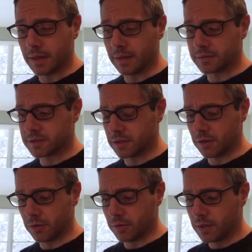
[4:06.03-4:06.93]

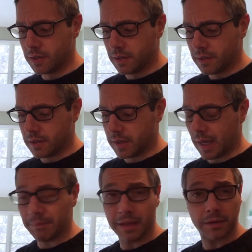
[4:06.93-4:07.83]
so
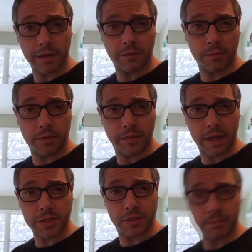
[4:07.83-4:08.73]
I'm not looking for
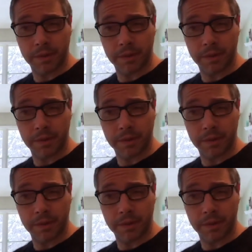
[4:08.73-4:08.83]
perfection.